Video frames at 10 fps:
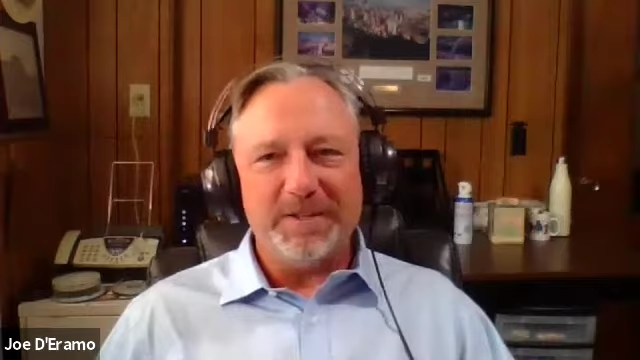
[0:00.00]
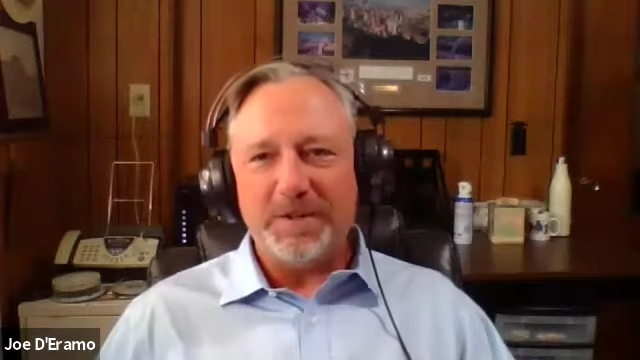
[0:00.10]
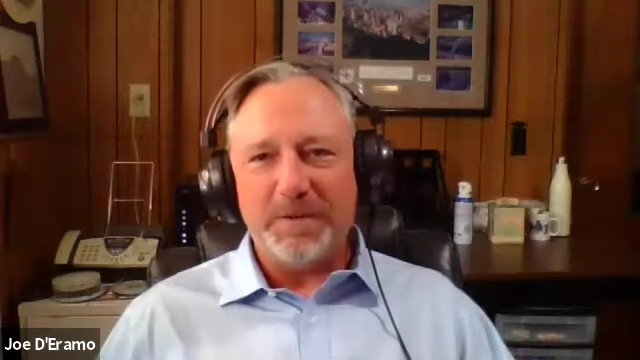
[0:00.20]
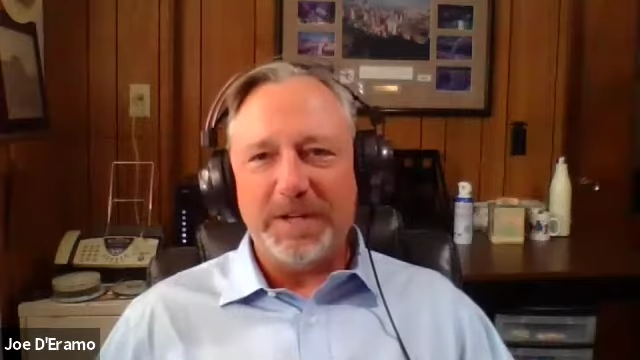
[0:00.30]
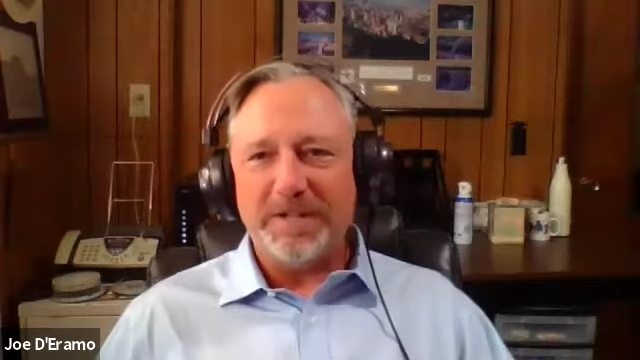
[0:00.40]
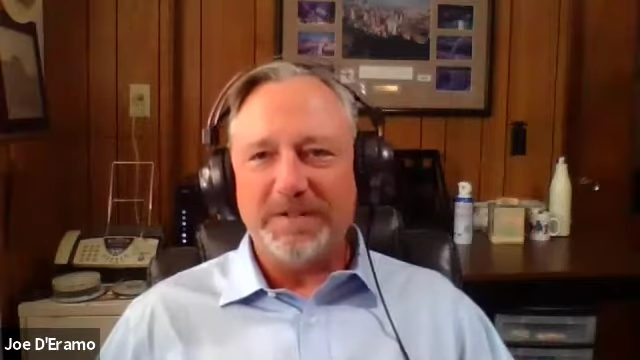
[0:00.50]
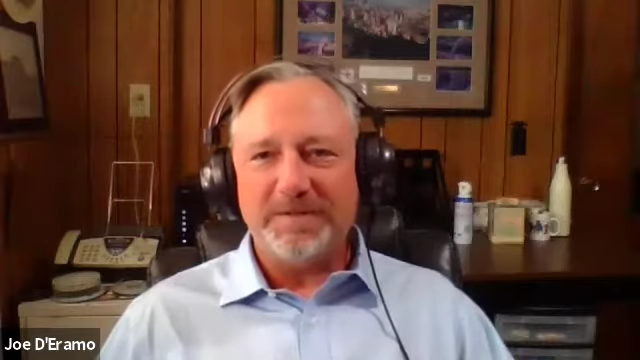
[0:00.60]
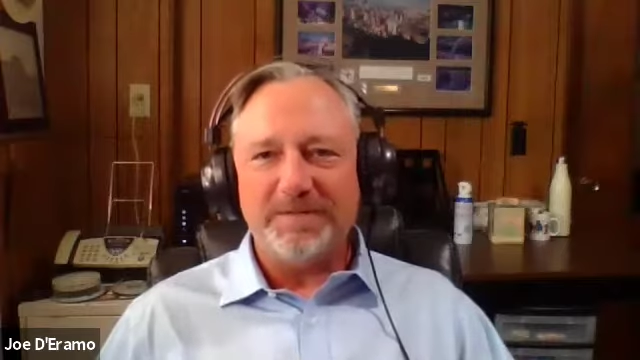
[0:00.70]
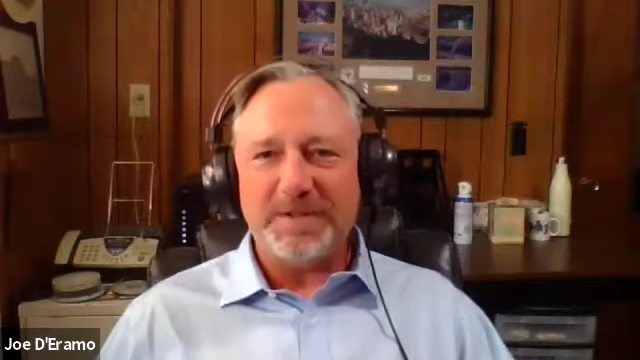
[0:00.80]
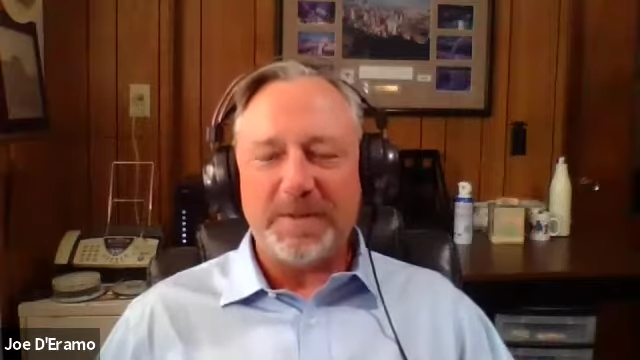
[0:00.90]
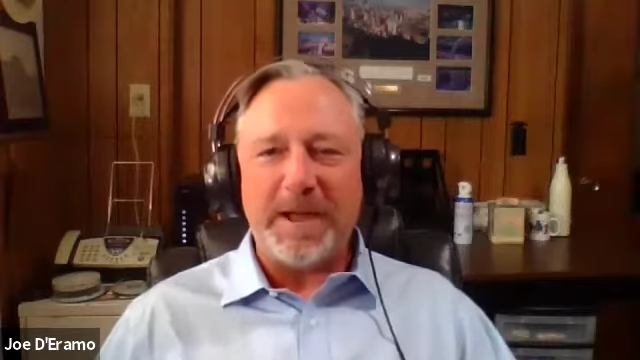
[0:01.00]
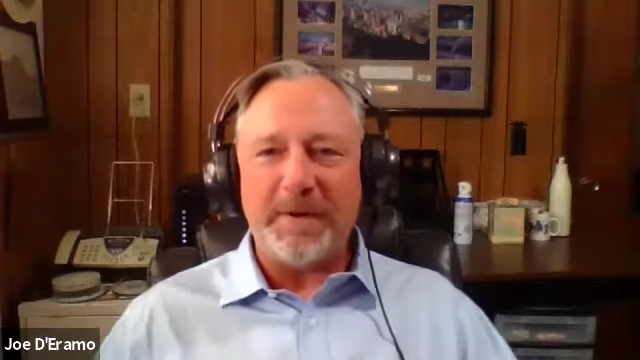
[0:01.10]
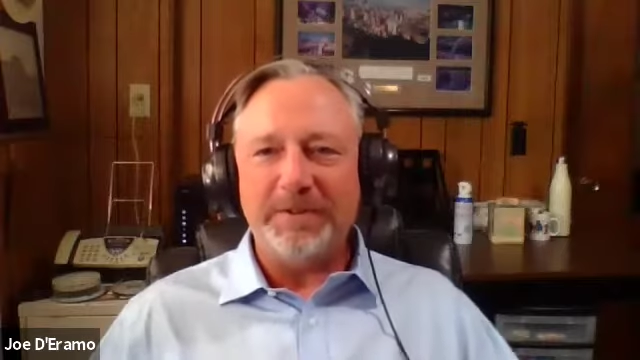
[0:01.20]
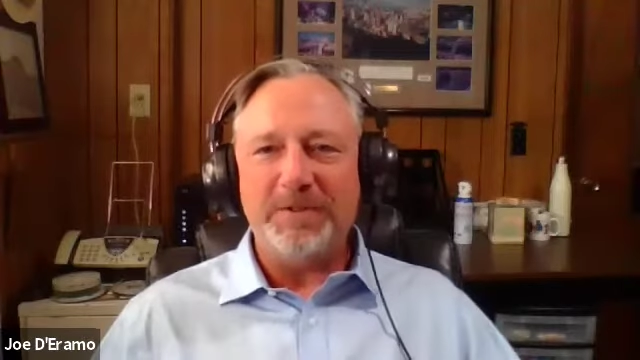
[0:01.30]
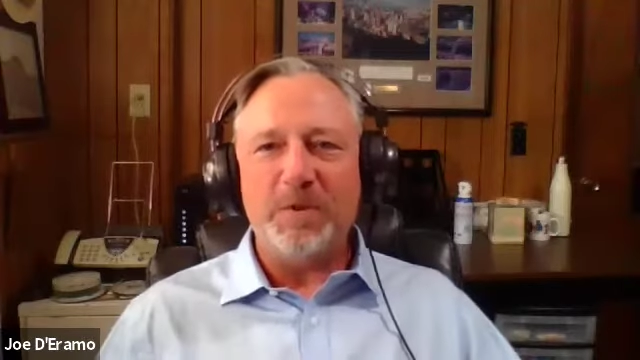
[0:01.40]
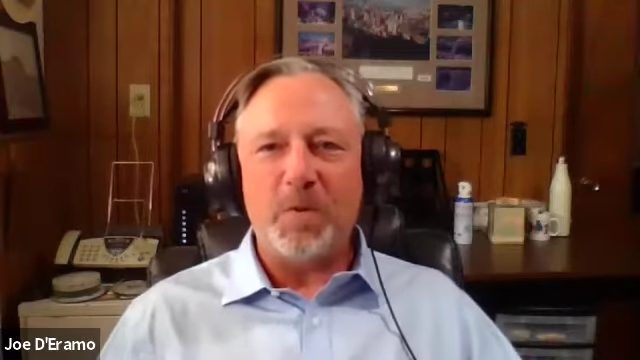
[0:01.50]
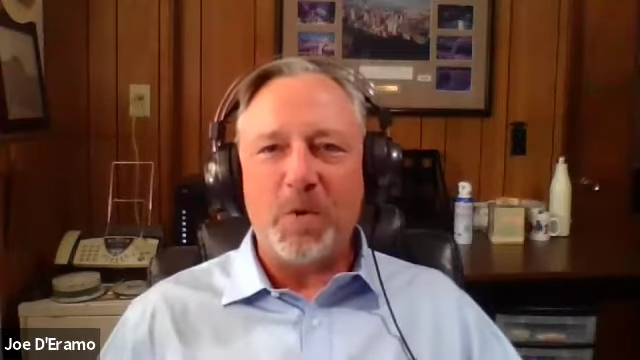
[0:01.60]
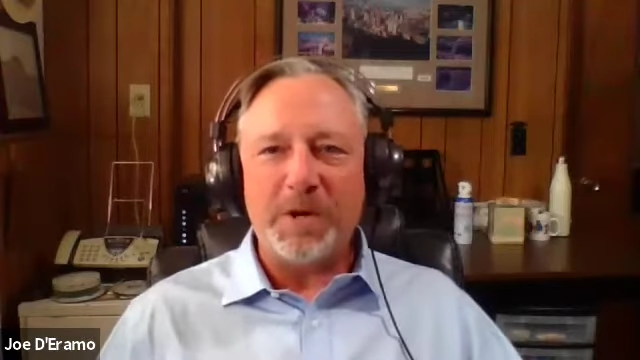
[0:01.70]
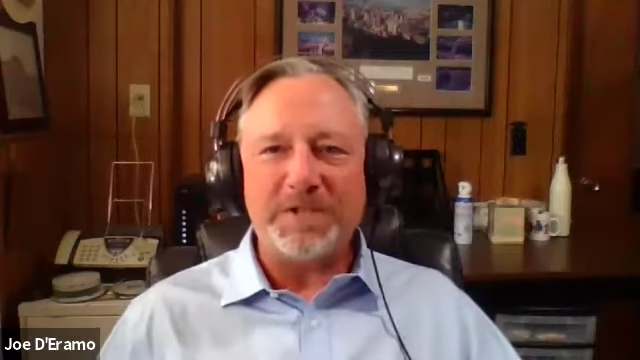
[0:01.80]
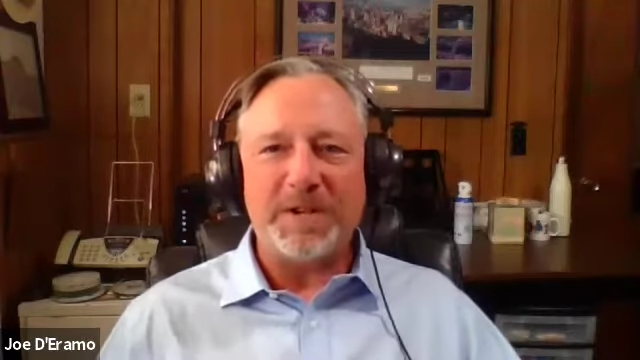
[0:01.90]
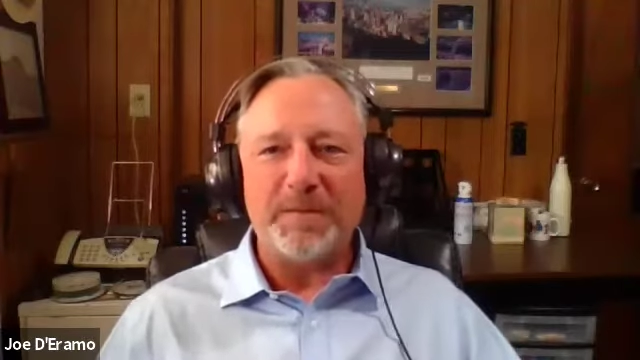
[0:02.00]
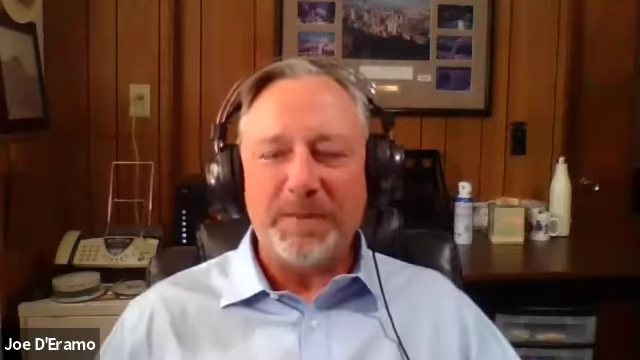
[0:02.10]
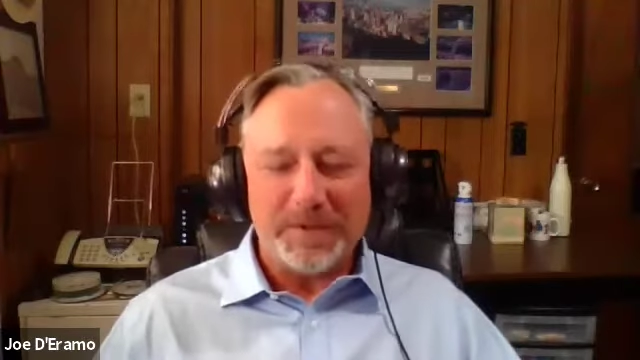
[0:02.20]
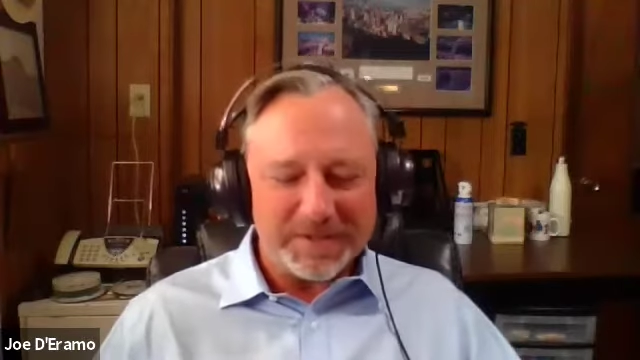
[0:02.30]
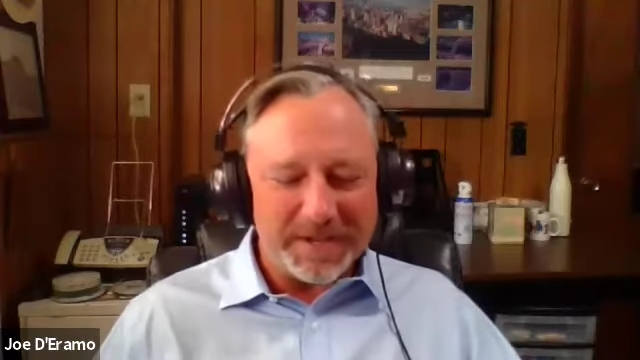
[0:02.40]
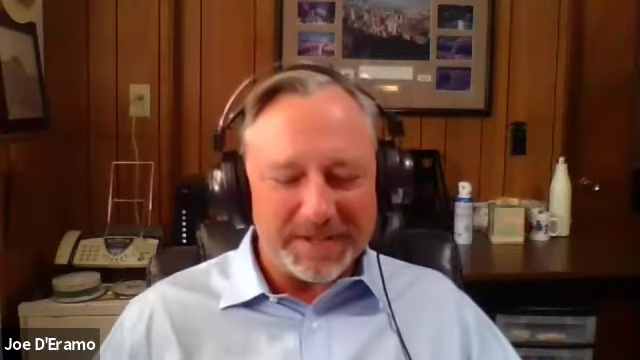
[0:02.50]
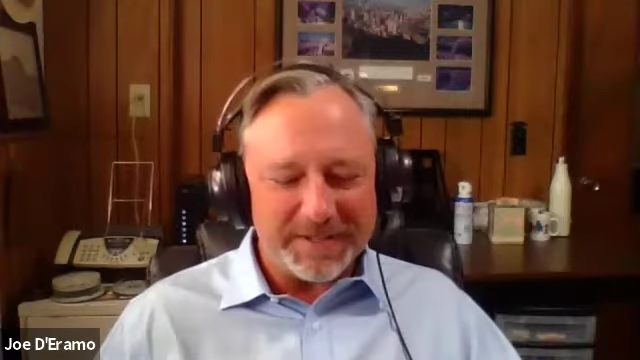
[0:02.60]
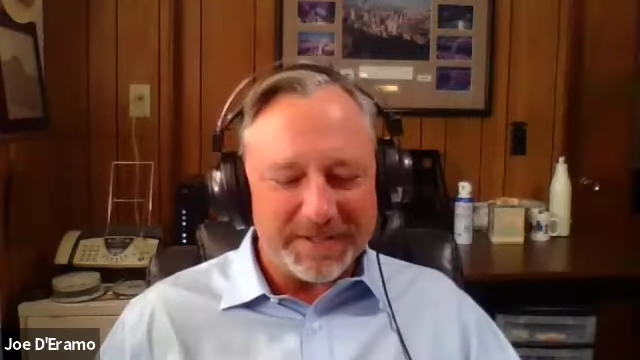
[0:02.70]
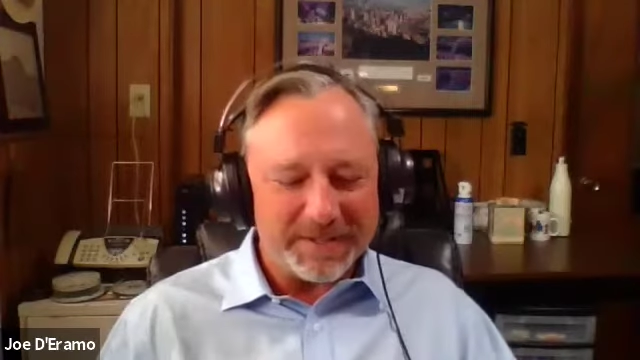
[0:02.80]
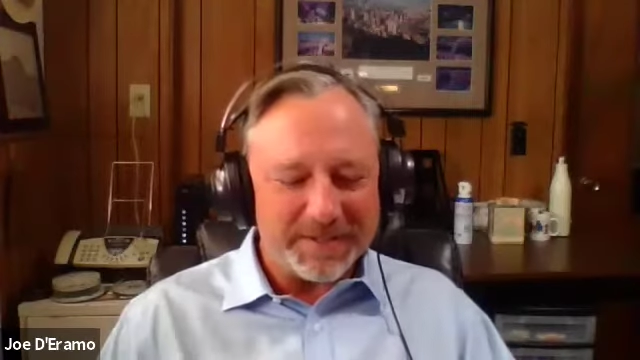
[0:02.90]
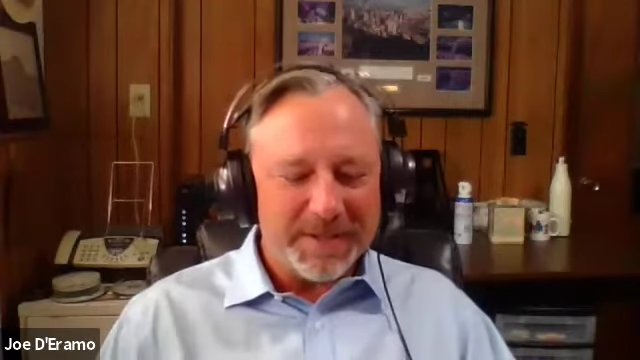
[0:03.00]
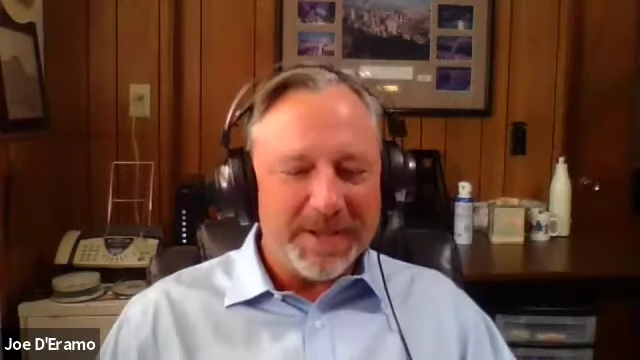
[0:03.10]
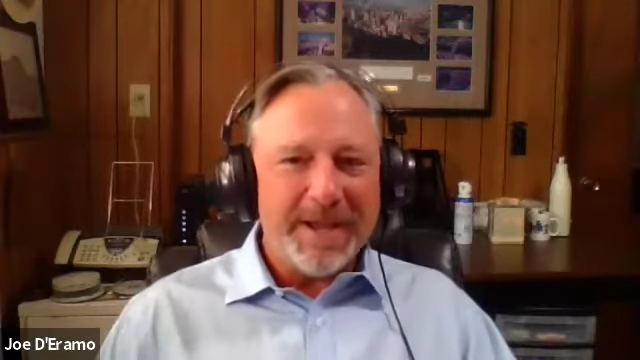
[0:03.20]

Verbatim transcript: So we can somehow do award ceremonies like this.